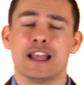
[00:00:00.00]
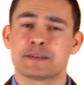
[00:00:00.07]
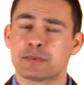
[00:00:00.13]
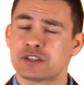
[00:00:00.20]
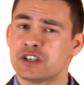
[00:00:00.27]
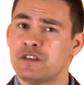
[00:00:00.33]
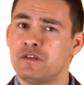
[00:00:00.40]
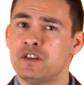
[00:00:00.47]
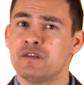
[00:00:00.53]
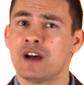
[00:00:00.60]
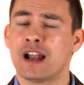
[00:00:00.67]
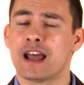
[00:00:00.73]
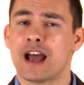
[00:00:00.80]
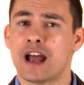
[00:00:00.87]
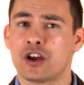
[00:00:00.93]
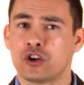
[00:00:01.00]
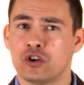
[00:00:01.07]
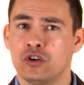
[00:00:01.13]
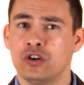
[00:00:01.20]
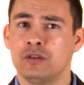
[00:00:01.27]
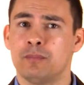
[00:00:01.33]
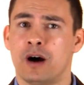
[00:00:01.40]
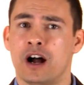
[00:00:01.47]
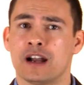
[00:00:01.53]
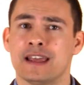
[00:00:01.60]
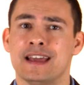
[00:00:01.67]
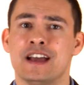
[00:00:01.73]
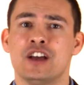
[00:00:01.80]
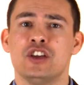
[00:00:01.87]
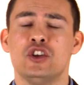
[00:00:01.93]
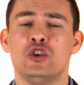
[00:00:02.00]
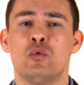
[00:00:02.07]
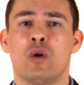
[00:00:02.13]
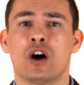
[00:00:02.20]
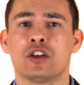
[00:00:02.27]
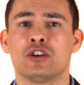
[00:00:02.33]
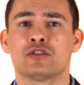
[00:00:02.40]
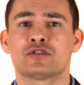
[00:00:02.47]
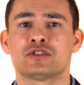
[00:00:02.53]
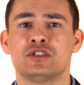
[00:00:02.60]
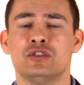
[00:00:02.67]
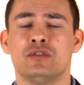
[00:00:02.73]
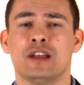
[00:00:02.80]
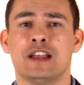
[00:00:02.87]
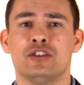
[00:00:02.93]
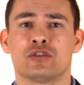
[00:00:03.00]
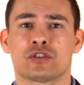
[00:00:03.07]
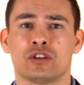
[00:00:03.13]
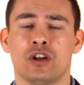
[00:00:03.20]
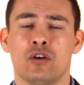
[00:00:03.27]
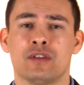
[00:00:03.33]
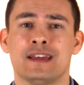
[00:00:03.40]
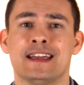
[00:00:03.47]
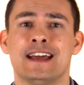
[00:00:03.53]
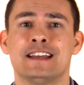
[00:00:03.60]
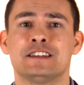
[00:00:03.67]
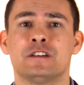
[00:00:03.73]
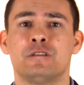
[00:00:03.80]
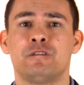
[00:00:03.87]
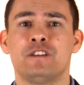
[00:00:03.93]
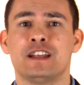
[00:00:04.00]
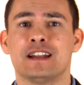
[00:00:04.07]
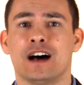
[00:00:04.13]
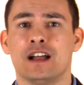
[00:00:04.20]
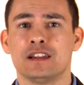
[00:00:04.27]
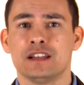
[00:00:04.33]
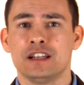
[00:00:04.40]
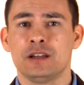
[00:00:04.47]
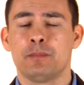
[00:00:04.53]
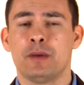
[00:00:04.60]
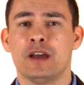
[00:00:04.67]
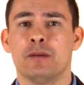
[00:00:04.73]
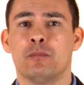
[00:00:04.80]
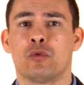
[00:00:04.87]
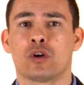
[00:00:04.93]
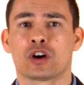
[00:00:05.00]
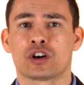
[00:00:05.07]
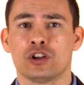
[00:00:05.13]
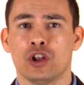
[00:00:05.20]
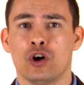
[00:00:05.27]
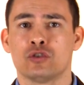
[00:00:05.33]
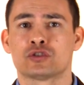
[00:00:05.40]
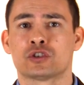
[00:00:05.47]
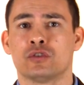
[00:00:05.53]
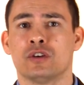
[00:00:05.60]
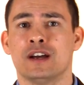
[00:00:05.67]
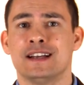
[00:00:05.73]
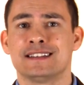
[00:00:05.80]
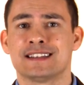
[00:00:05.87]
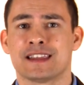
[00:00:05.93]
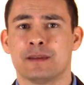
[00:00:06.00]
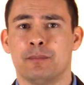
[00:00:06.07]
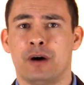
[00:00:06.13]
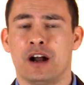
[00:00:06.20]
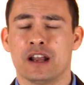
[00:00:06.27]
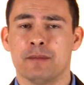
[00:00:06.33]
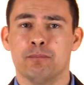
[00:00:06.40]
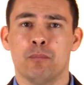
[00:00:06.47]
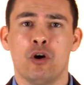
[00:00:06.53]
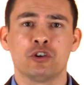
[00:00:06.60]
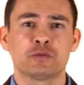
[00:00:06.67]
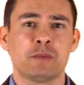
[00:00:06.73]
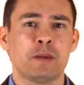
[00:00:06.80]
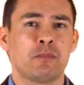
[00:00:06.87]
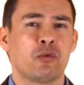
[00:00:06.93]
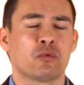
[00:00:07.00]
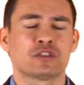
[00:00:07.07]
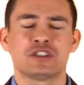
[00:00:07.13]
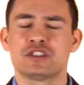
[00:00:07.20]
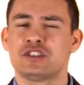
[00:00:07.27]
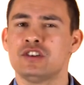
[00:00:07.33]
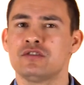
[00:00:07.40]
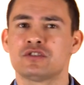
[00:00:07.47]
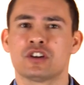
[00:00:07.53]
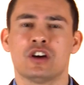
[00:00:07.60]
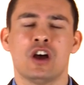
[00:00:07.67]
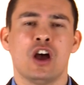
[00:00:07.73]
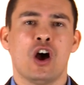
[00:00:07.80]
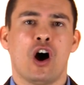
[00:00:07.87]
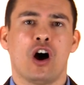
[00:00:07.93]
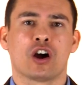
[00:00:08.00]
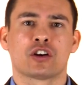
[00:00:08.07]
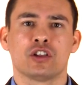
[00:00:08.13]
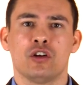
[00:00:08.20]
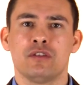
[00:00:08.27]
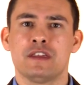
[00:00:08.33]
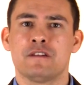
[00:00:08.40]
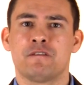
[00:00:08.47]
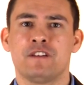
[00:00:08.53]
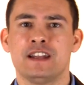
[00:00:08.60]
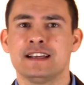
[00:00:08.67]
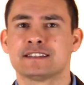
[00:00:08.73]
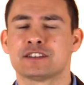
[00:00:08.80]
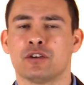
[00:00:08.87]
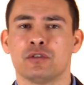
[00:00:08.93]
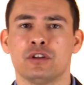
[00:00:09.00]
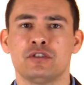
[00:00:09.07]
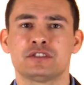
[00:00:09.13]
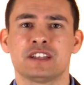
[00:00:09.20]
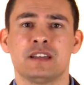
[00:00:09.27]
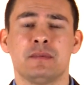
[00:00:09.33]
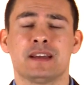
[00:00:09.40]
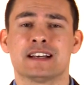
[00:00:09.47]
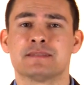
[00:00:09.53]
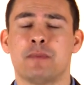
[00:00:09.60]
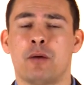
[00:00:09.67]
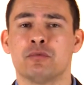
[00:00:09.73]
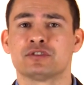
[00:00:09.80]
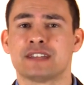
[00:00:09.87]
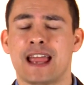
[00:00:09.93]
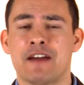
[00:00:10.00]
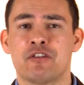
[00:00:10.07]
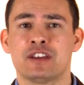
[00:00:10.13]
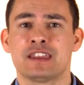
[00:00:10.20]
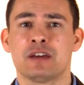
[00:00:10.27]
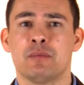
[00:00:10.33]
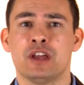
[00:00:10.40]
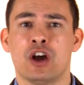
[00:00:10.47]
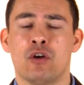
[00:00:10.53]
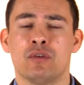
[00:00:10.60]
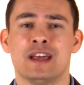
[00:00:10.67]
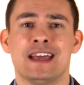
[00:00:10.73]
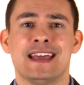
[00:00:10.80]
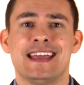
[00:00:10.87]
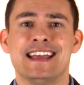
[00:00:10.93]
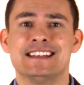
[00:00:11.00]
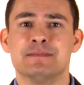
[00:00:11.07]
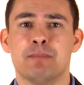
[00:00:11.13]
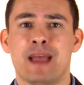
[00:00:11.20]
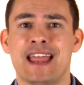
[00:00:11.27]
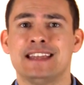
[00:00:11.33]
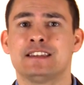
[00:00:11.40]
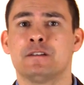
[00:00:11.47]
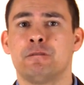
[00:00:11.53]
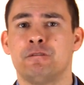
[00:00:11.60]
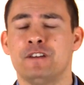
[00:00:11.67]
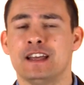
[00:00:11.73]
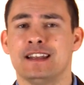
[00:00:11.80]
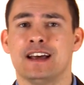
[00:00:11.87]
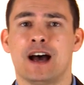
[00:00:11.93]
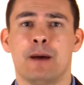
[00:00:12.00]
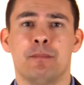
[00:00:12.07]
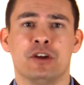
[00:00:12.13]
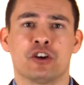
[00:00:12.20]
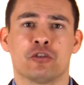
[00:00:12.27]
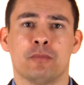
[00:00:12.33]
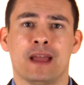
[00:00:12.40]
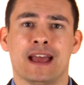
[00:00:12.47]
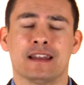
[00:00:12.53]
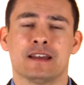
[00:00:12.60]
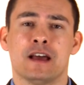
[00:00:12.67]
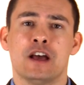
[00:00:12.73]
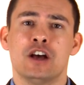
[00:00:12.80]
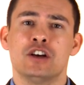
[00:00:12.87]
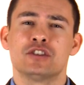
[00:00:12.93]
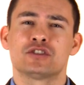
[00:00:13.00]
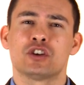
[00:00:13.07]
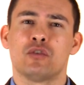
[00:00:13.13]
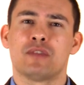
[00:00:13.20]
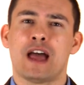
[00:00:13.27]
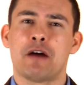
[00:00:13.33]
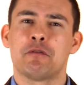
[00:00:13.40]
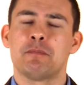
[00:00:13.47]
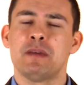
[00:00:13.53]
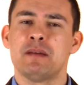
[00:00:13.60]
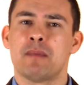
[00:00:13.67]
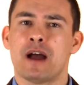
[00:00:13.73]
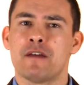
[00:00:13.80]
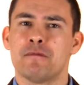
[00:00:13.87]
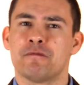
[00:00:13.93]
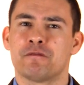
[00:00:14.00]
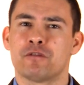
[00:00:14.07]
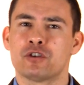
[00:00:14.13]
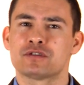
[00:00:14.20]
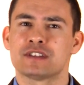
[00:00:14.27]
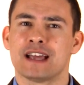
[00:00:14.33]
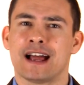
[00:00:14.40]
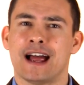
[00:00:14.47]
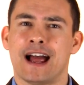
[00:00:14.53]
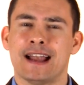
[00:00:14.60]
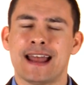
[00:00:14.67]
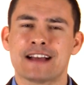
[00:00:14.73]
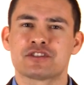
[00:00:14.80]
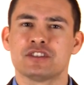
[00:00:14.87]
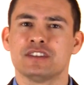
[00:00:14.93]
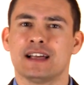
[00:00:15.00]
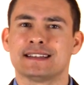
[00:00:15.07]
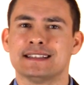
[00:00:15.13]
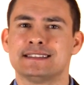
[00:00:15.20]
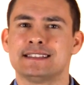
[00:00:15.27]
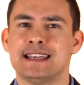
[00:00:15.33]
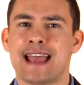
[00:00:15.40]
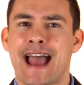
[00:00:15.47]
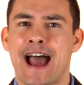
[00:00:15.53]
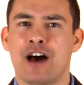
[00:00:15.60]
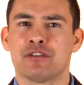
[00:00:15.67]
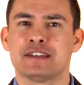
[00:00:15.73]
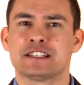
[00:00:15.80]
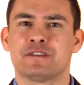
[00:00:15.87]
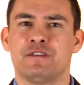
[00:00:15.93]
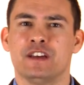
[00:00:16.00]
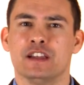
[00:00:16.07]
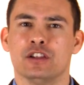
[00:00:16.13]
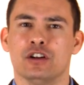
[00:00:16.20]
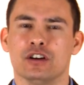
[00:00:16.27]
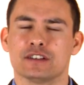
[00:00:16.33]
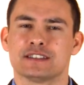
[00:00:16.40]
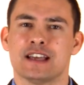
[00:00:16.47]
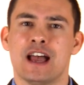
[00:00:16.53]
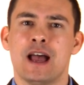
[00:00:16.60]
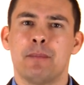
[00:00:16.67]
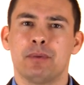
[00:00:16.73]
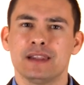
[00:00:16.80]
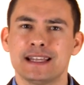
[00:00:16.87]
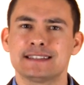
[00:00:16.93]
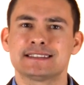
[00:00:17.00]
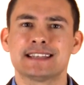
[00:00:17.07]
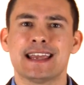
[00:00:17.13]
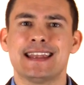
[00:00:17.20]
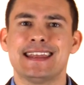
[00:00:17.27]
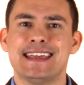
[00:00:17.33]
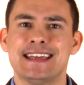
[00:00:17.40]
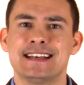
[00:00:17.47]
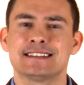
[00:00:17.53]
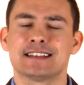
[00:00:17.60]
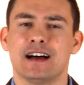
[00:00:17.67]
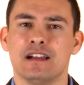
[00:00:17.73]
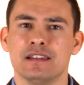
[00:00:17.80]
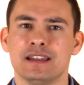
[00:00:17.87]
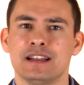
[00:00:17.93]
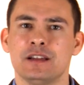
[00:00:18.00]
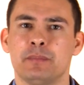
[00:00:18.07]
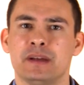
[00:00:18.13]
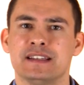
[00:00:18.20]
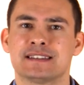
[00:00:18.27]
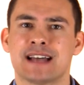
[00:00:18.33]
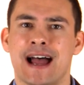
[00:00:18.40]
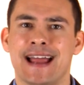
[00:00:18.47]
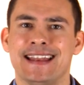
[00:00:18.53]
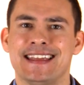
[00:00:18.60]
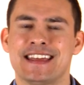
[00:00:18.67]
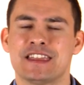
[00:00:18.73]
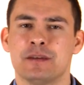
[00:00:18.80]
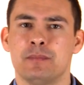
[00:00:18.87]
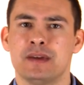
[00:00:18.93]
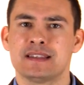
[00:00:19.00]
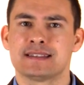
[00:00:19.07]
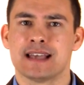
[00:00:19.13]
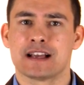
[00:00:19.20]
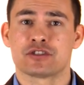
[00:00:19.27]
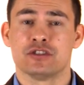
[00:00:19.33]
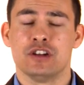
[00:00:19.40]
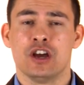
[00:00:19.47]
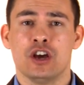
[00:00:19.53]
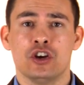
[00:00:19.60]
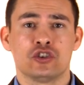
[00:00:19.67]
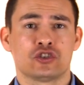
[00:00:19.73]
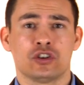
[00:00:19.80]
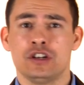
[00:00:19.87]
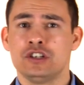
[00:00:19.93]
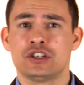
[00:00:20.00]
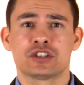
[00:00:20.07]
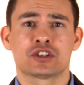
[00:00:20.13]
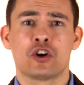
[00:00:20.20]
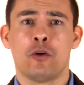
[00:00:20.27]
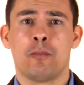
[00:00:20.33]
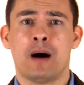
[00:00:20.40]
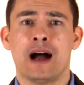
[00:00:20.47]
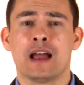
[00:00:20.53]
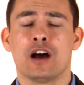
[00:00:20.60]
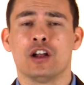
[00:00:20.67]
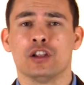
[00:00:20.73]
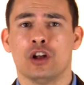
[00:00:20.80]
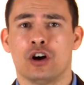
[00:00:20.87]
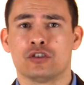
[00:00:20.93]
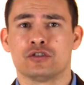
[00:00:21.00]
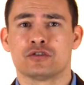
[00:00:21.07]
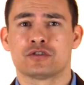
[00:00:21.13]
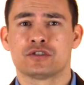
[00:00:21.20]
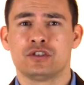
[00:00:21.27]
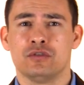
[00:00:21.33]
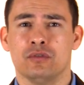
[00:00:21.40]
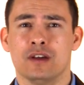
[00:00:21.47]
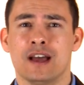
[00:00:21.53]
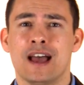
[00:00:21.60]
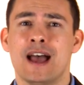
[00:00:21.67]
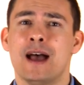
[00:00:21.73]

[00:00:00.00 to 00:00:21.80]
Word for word: especially if you've got a good body, you want your suit and your clothing to fit a little bit more closer to the body. Most people, we're just used to our clothing fitting so loosely because almost everything we own is made to fit a bigger man. So that would be my first thing. I'd actually like to see how this fit looks. But let's say it is a little bit tight in the midsection. Should he just go buy a larger suit?